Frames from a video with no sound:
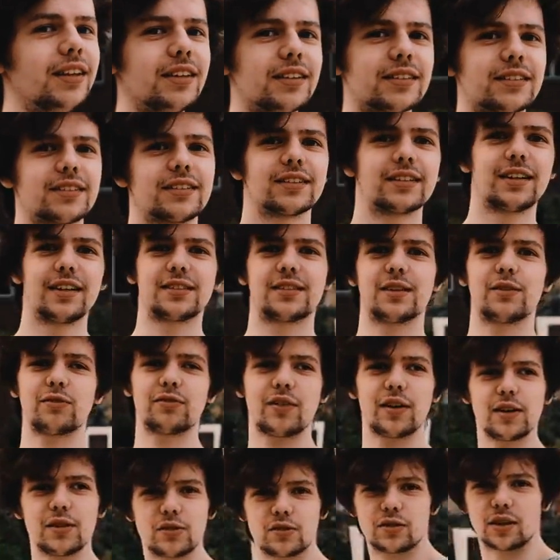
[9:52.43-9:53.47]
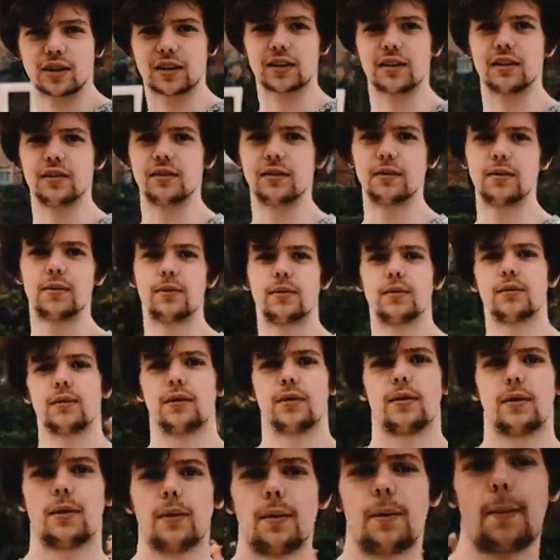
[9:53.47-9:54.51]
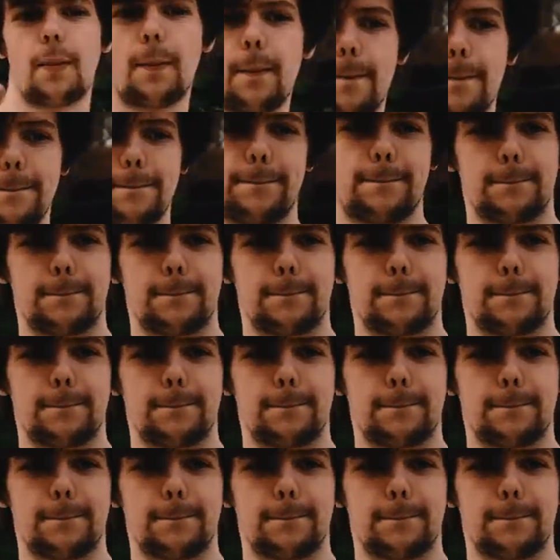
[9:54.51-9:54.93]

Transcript: this. Is it face tracking? Yeah, it is. It's